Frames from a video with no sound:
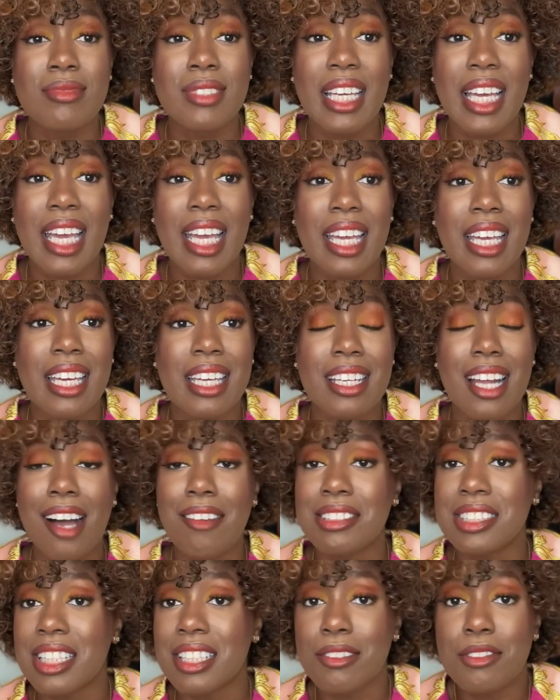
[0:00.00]
And
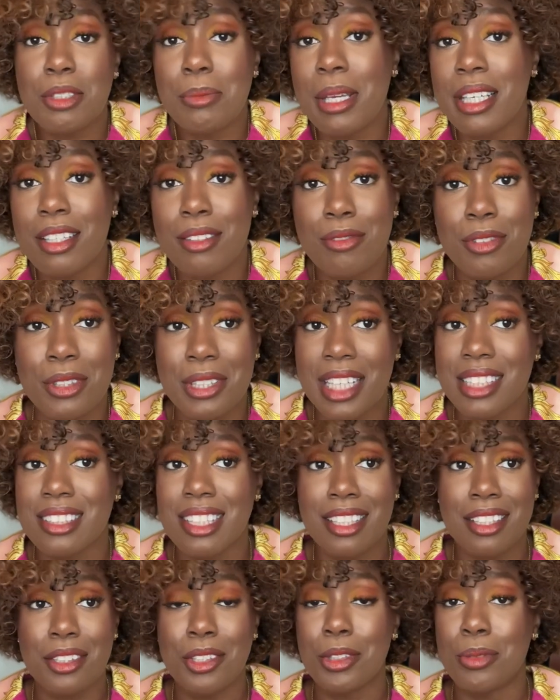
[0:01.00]
obviously I love Jamaican food. That's
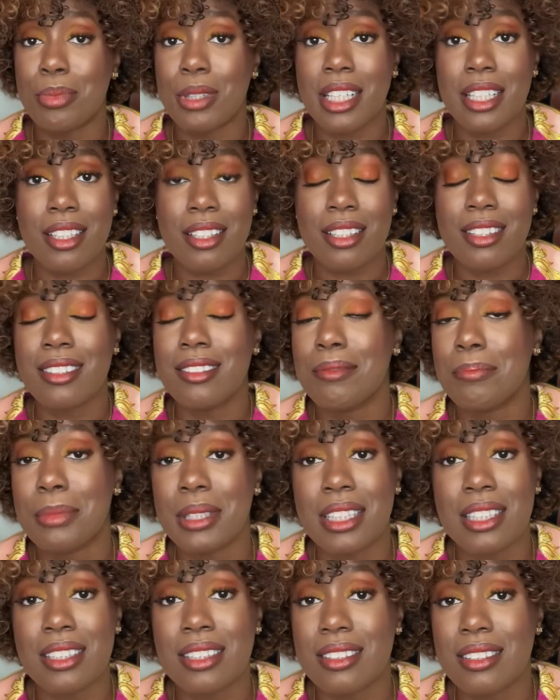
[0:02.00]
like a no-brainer
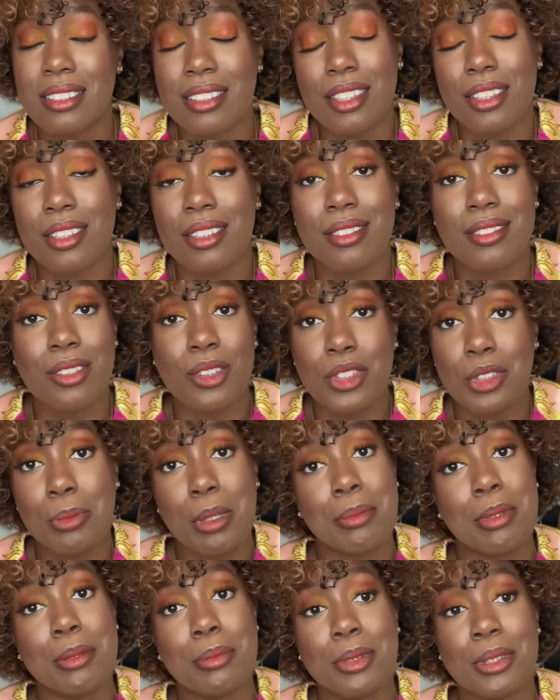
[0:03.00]
because, those are my
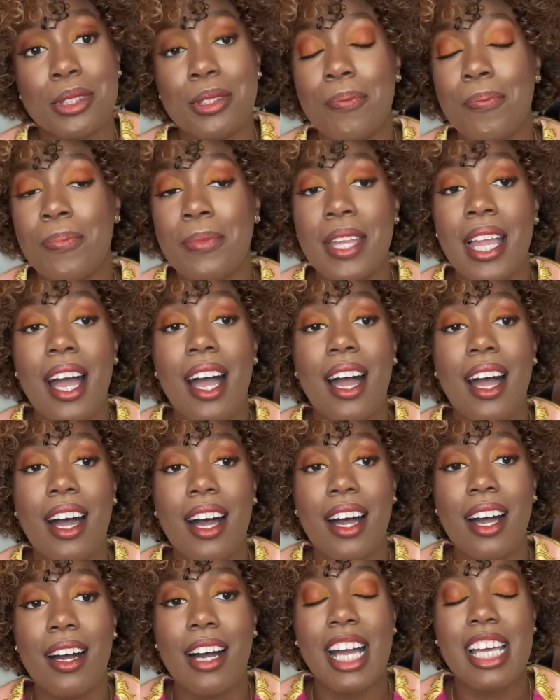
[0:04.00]
people.
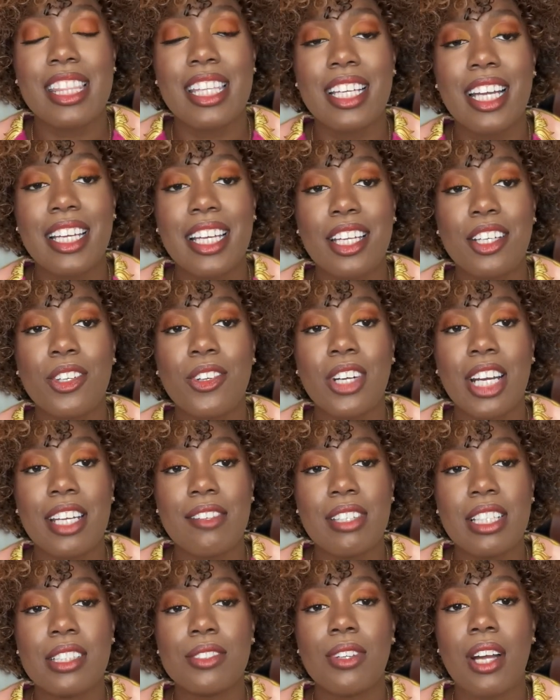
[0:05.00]
I think I get
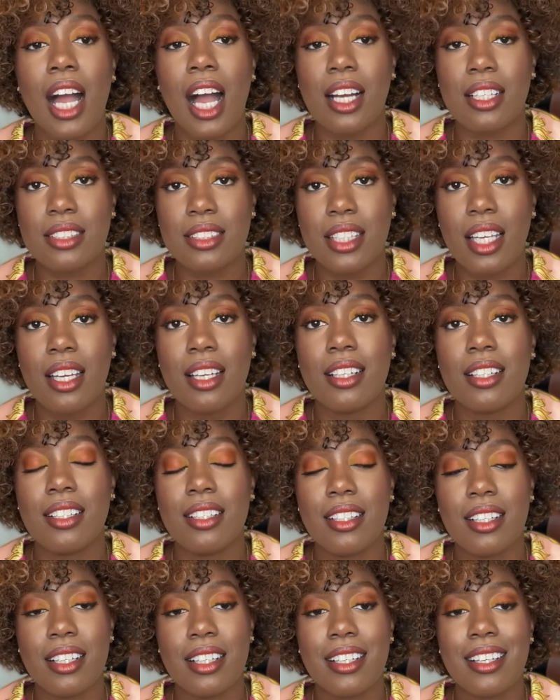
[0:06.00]
cravings for
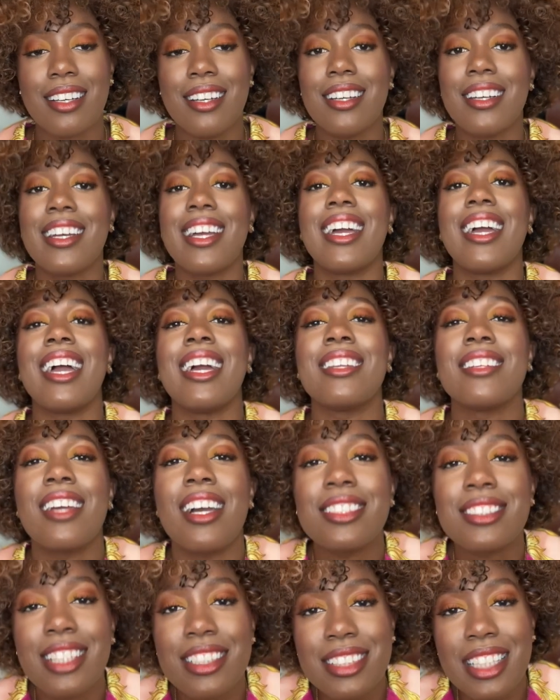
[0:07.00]
oxtail. And
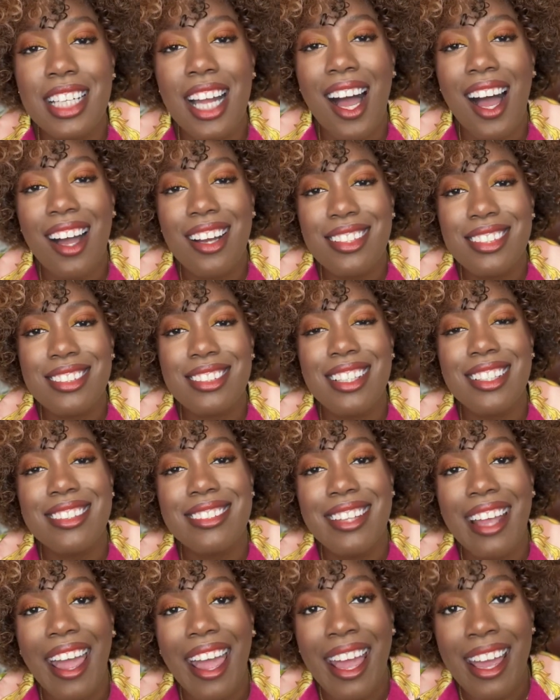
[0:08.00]
yes, I said
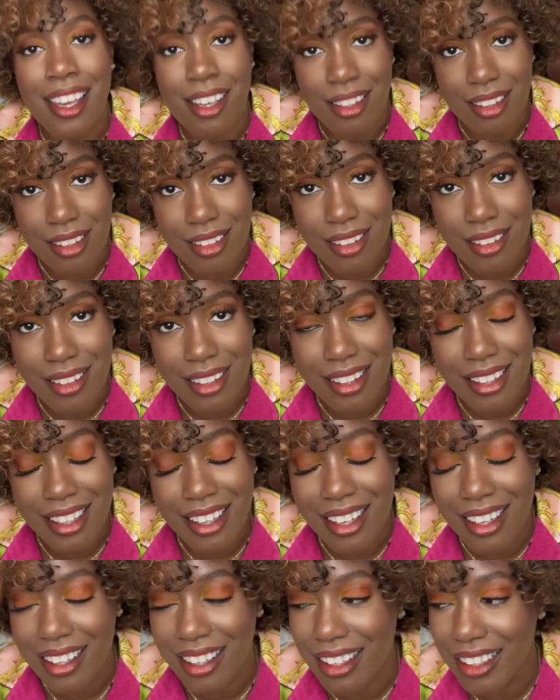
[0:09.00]
oxtail.
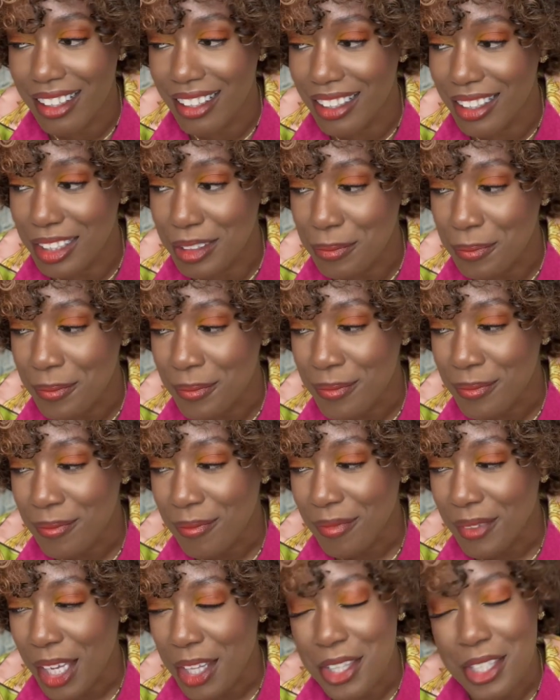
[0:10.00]
I
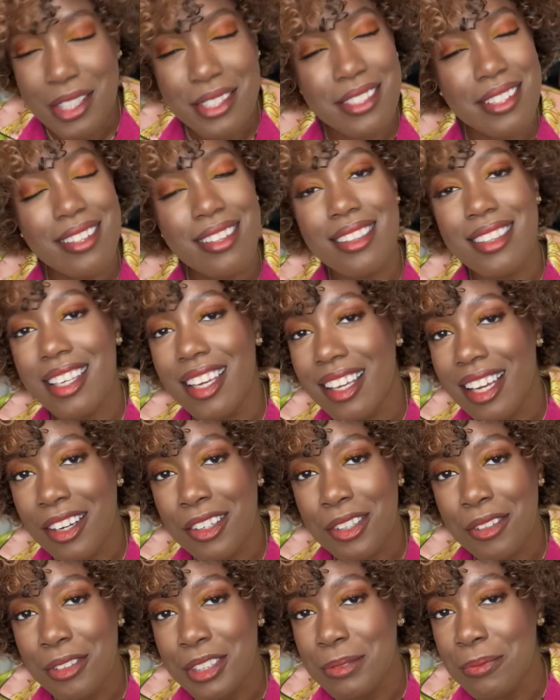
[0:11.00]
think this is a thing. I don't
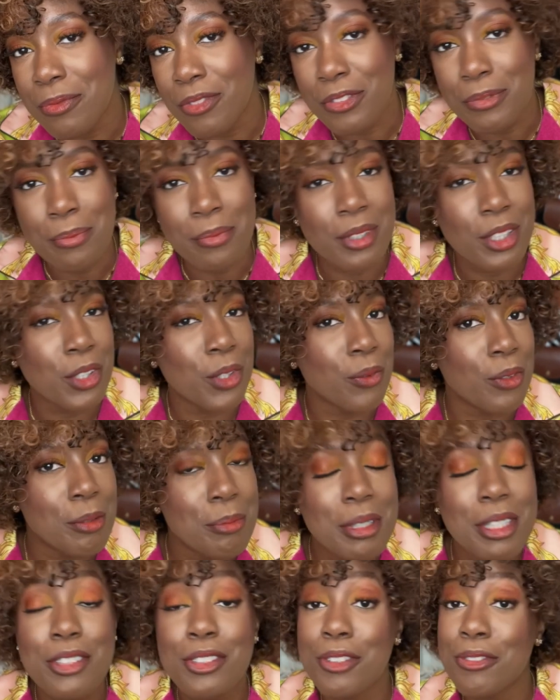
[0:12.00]
know if it's
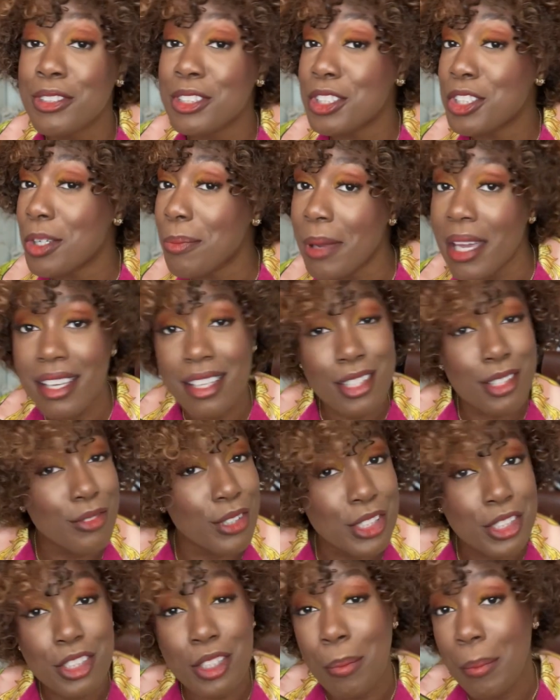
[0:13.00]
Caribbeans or if it's Jamaicans
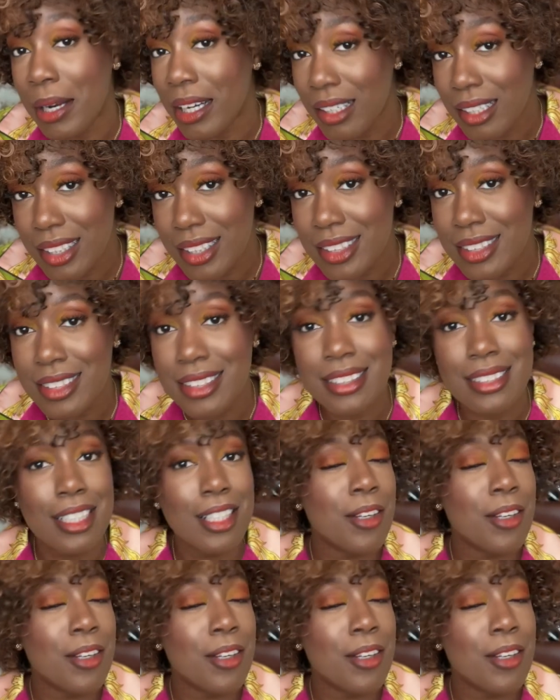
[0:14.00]
versus Americans.